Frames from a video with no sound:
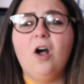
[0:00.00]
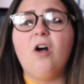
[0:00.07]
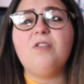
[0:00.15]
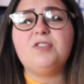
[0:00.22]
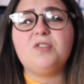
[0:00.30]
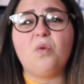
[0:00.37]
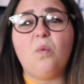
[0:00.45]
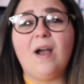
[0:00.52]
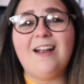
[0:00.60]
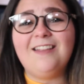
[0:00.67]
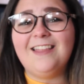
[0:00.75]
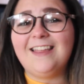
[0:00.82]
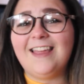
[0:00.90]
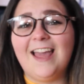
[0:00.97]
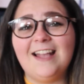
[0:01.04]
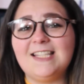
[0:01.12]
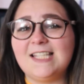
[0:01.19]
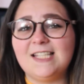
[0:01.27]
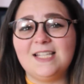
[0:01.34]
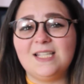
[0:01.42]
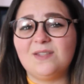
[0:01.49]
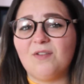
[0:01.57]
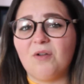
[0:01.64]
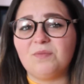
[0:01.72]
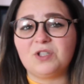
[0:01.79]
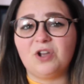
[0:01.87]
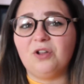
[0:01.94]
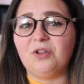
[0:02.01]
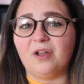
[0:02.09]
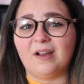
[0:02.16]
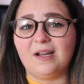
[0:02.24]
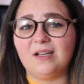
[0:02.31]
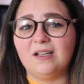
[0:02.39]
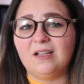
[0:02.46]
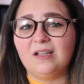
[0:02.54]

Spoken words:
Also, why are the kids in these films cooler?